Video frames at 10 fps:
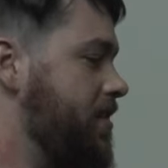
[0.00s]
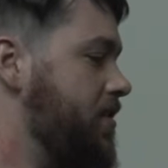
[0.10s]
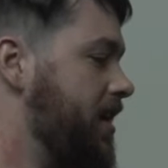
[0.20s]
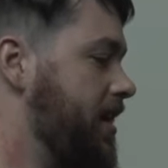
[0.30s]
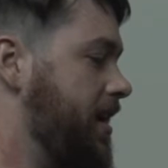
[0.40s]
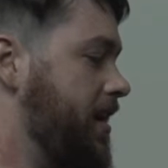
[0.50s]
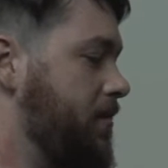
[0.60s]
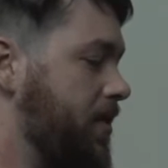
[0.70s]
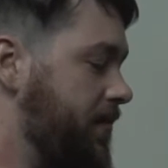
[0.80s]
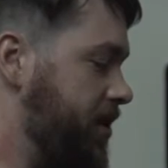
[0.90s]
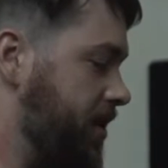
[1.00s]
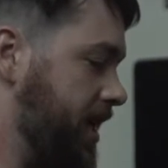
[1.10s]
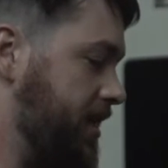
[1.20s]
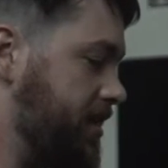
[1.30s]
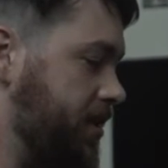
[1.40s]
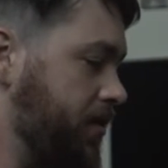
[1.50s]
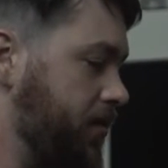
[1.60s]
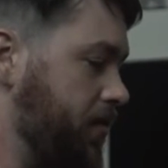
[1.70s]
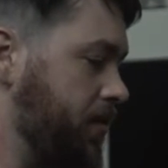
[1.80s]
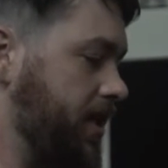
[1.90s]
you can, whenever you get
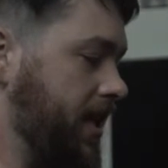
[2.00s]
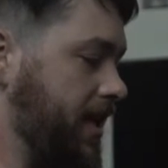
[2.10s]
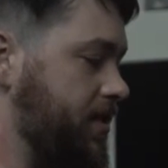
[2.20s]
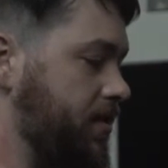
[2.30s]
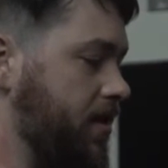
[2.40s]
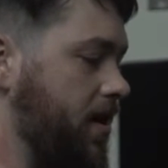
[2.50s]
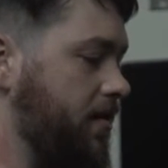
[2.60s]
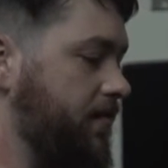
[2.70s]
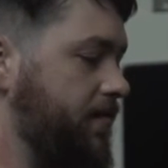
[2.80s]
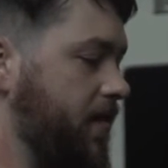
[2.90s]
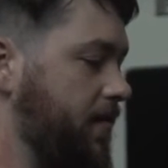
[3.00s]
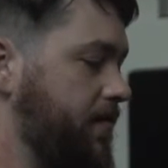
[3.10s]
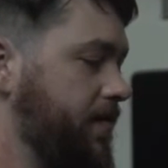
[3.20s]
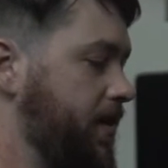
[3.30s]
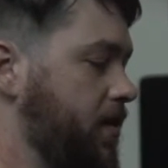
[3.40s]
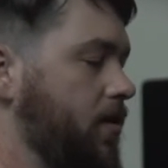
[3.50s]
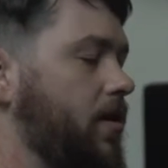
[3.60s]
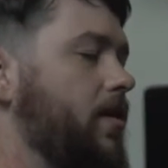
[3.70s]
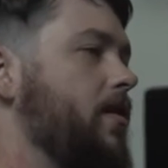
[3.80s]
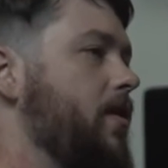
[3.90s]
to the answer of, of you know,
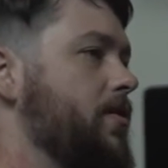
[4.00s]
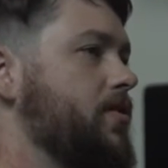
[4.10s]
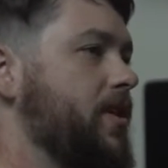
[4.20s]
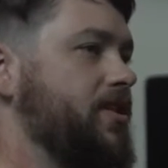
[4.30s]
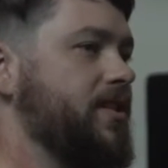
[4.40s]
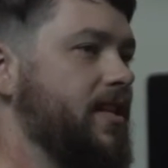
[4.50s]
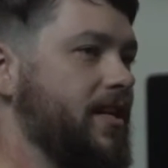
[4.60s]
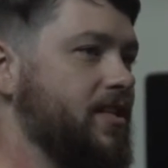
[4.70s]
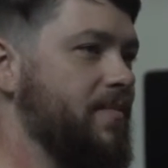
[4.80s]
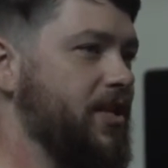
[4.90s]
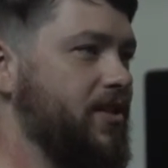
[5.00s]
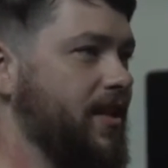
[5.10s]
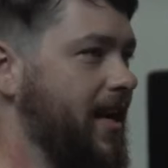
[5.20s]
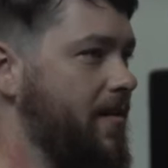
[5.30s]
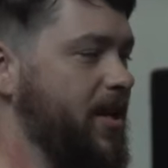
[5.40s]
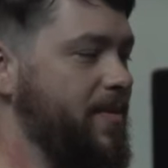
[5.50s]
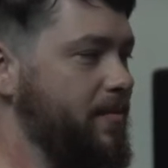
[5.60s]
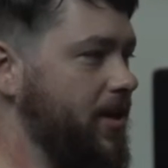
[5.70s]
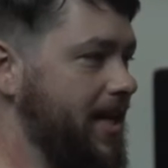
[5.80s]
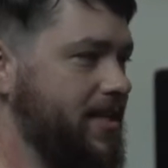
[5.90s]
all those questions that I just mentioned, like how many
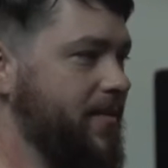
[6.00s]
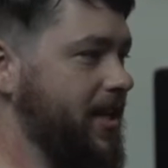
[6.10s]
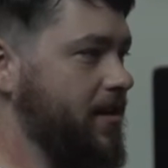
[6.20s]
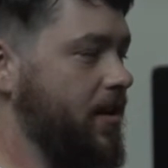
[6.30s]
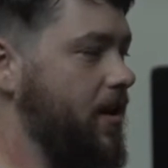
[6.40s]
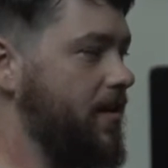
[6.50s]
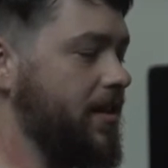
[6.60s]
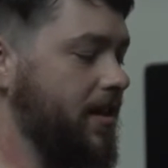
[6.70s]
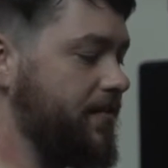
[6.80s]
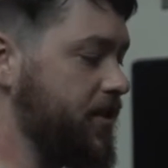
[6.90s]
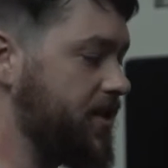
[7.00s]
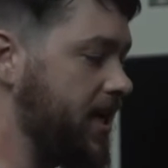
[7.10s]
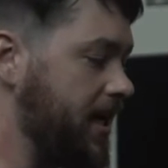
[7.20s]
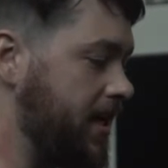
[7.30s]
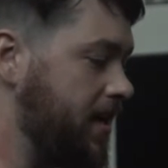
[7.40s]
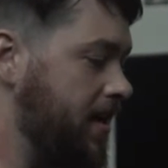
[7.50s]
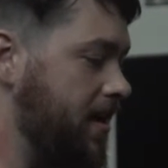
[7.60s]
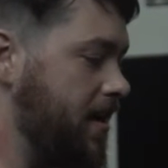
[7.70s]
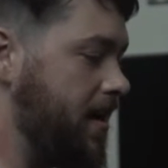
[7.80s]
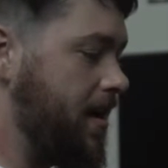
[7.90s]
people had something in their cart and then left your site,
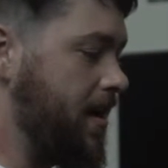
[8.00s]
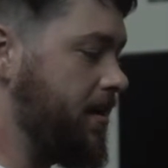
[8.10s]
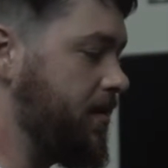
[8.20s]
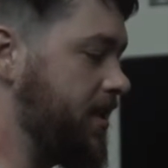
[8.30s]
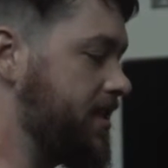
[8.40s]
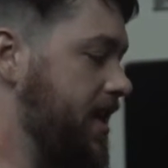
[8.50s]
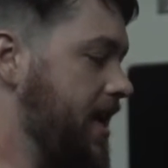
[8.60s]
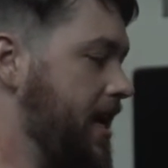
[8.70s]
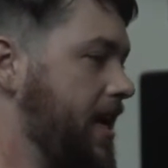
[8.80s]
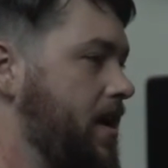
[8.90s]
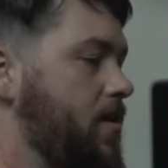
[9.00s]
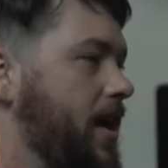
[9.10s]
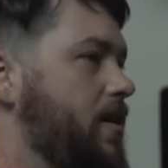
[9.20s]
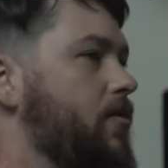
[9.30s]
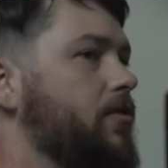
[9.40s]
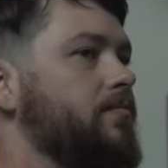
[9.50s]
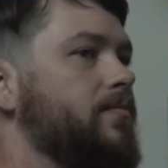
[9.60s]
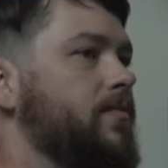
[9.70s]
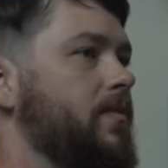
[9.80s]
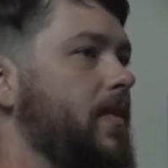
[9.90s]
and you can say, okay, well,
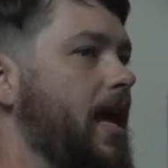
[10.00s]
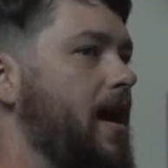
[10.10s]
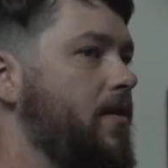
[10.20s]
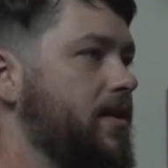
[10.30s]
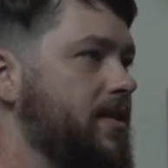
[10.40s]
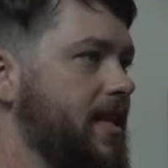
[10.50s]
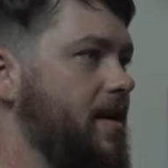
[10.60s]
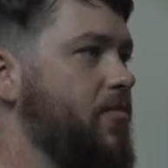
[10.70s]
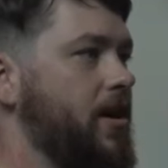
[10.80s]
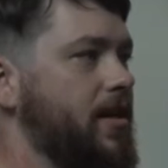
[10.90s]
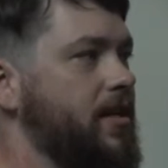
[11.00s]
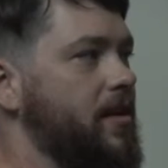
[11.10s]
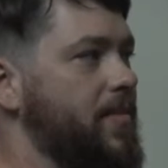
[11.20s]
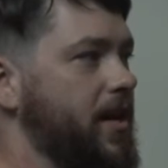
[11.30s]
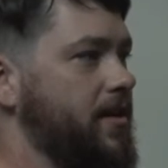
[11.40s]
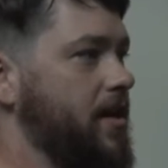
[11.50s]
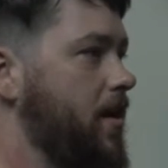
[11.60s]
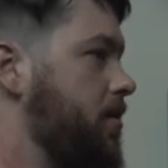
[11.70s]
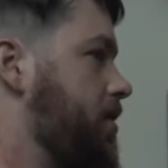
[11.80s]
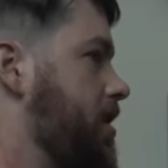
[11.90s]
how does that product compare to
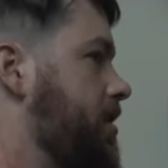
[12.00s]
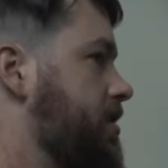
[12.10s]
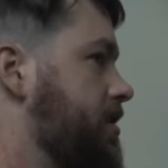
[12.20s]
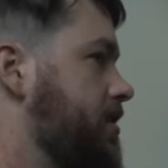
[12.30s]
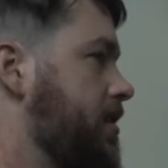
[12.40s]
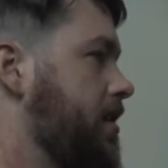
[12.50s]
other products?